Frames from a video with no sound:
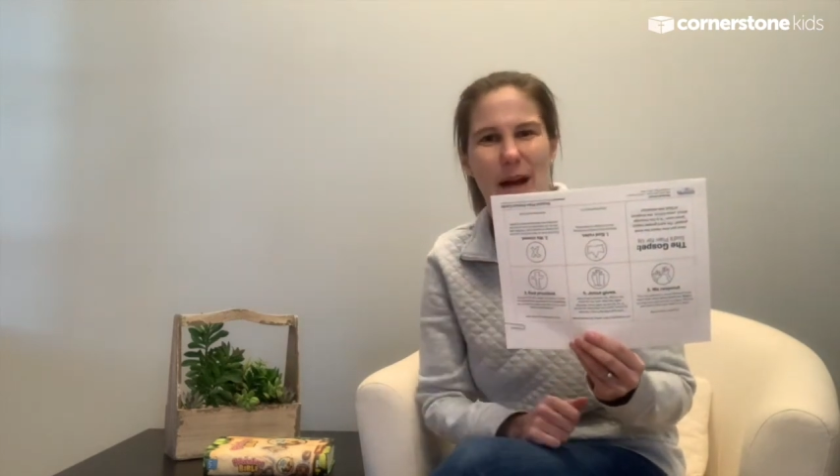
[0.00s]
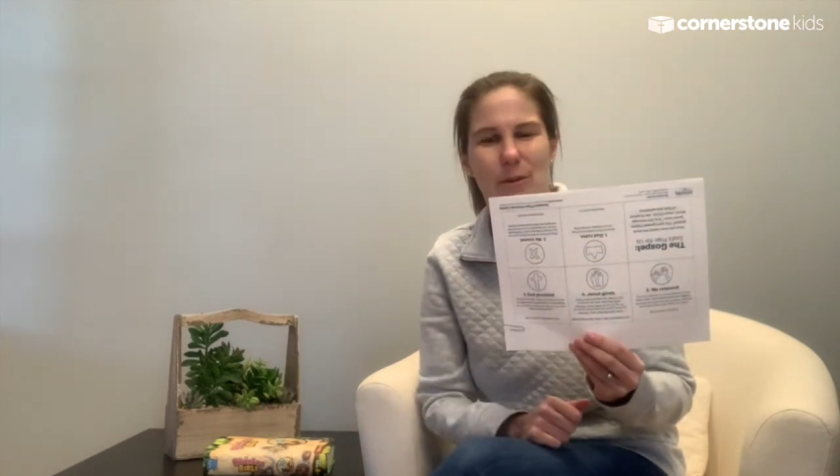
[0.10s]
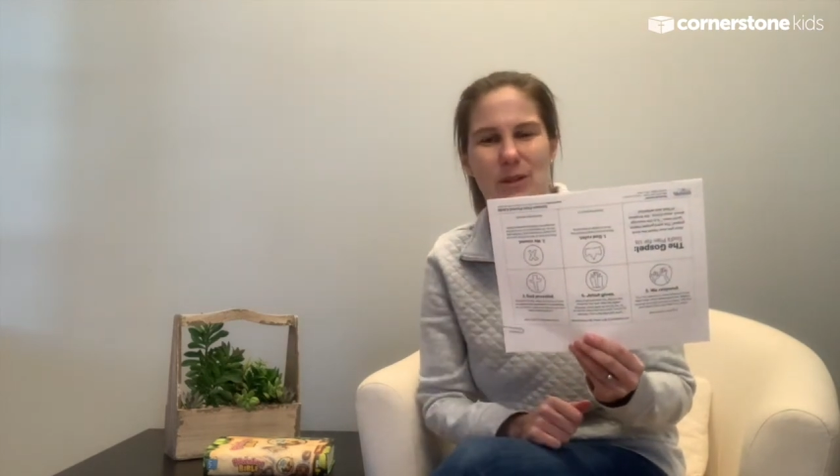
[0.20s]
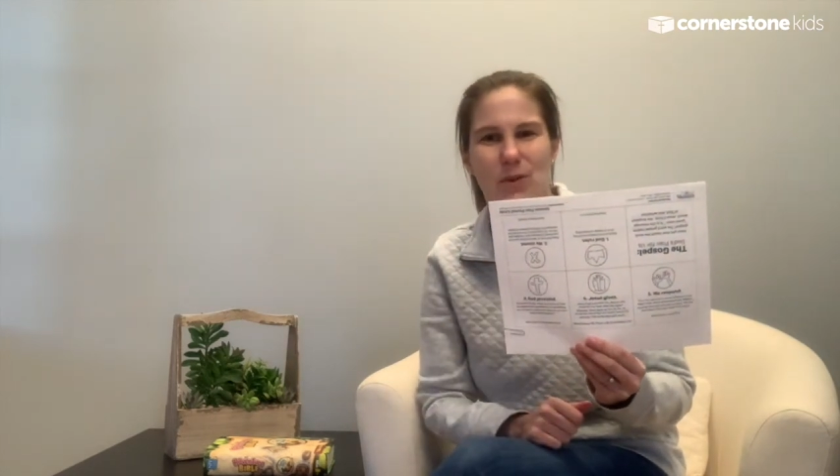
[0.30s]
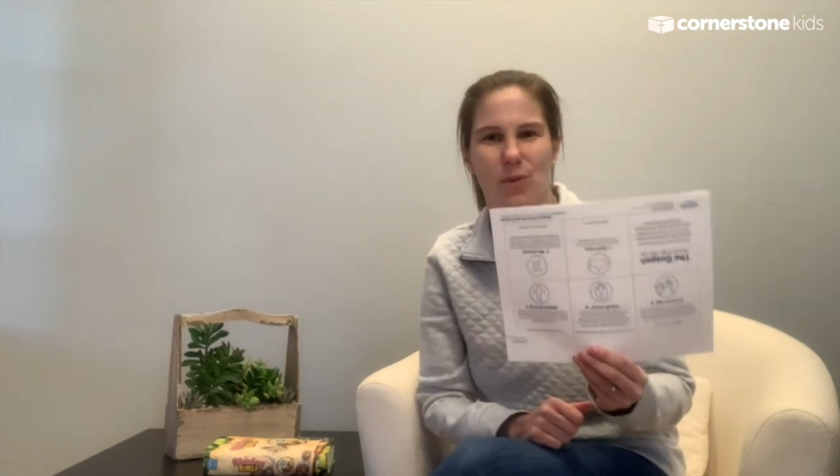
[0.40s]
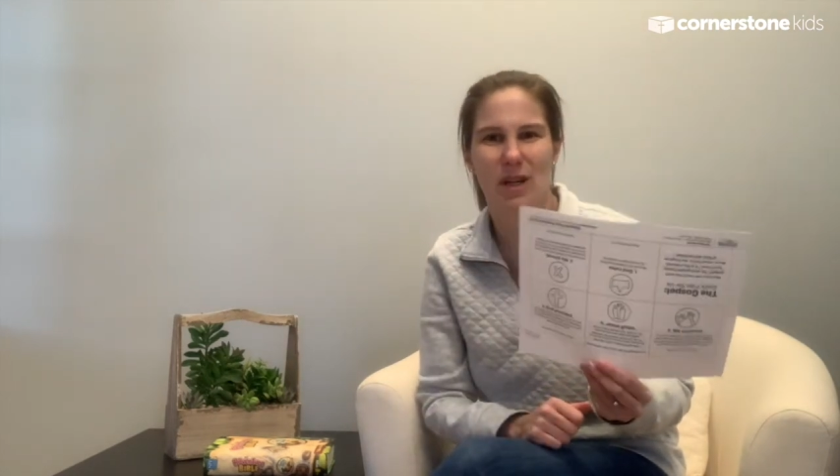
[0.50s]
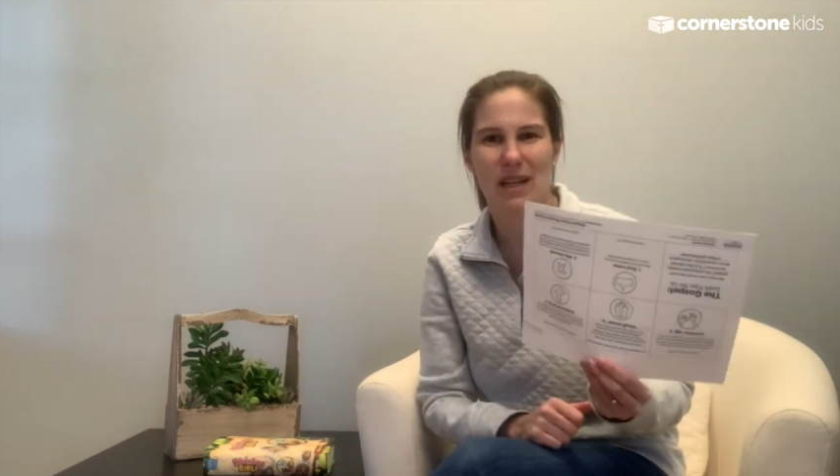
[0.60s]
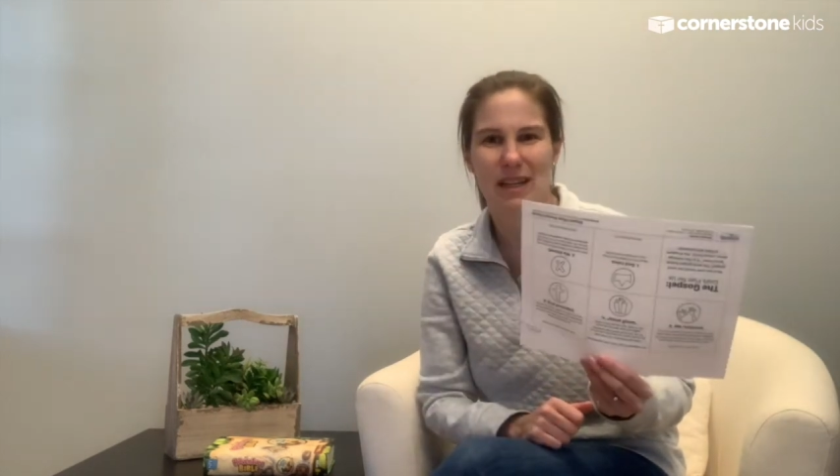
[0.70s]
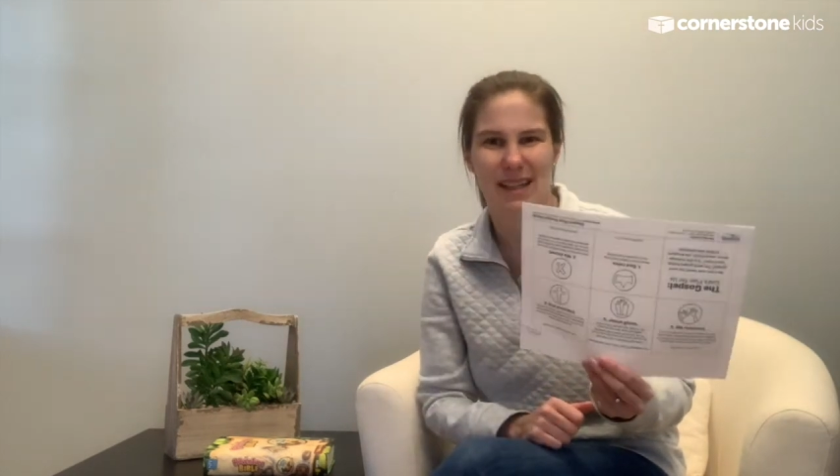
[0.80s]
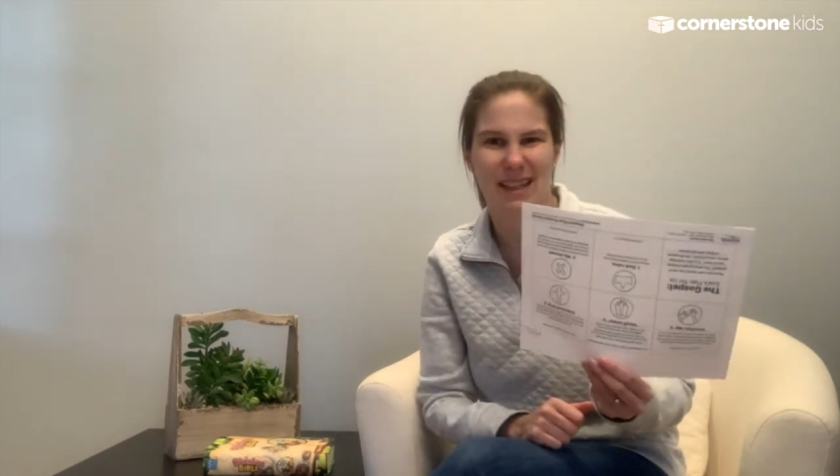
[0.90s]
I was
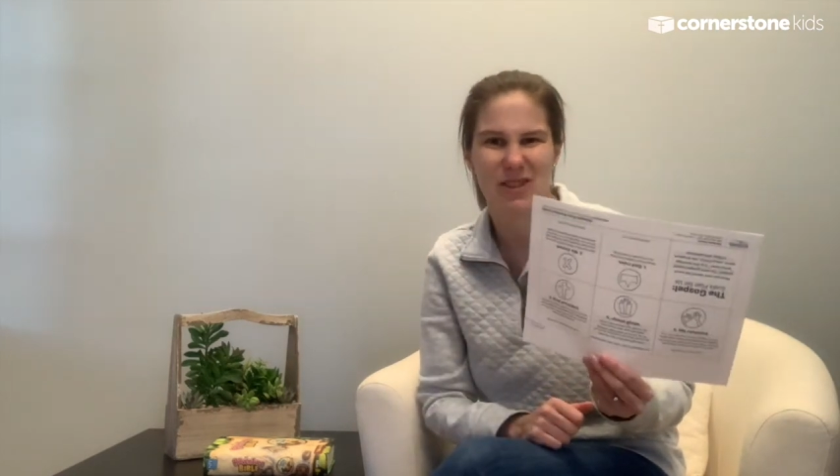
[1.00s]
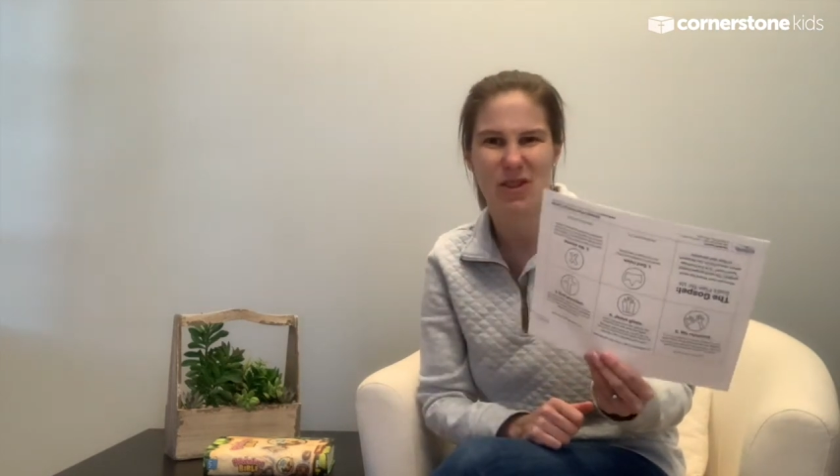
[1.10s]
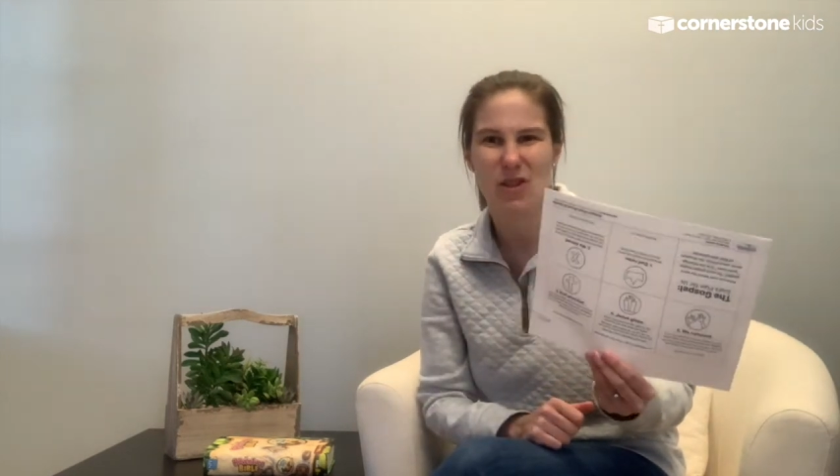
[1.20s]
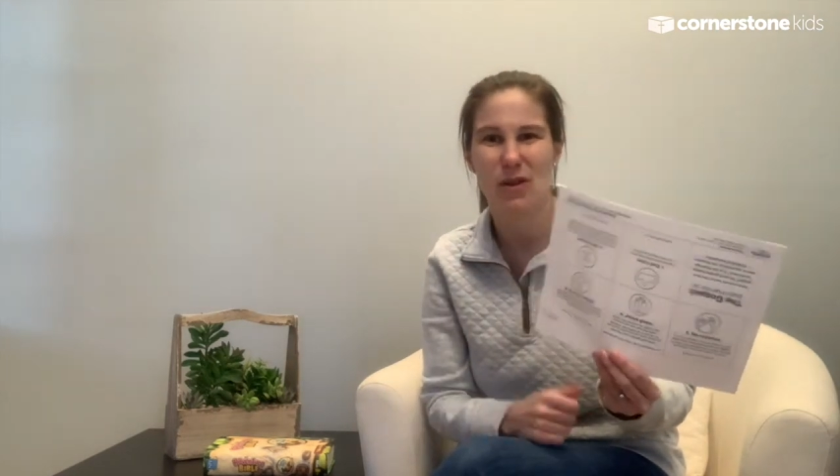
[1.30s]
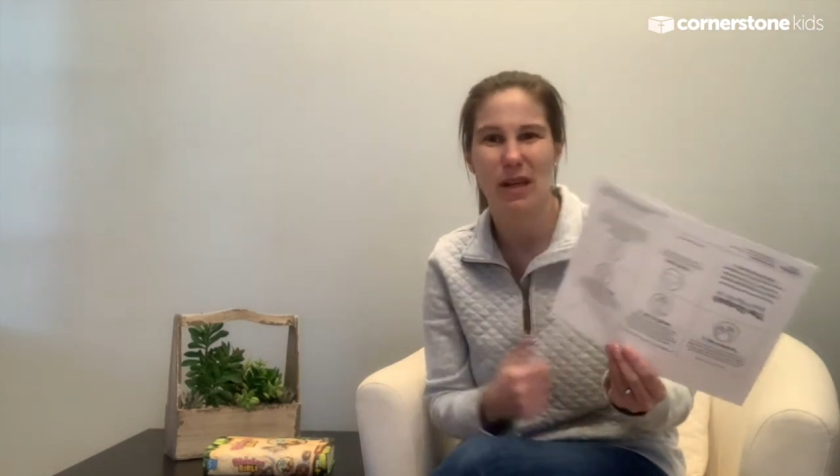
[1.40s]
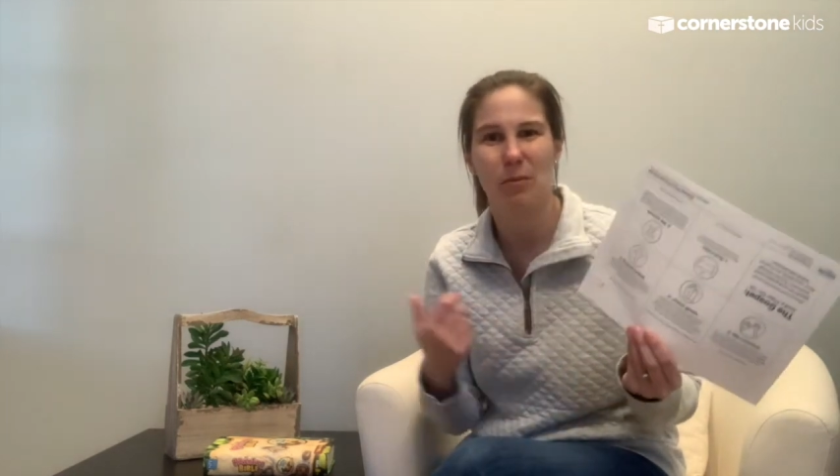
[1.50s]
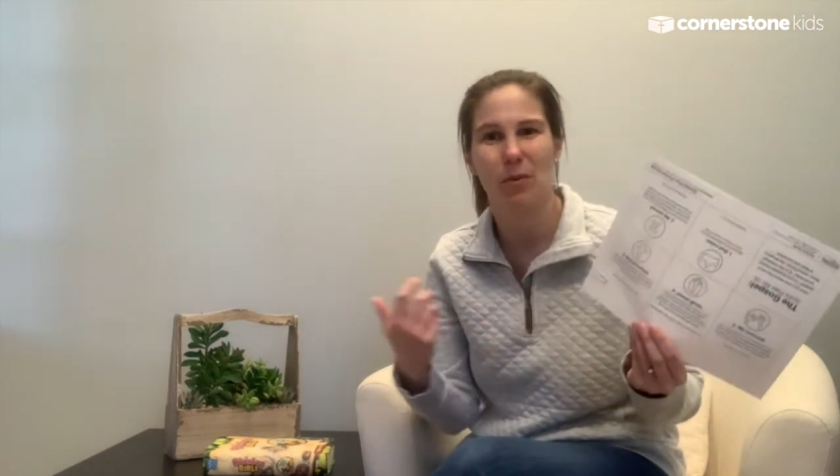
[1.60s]
reading so you can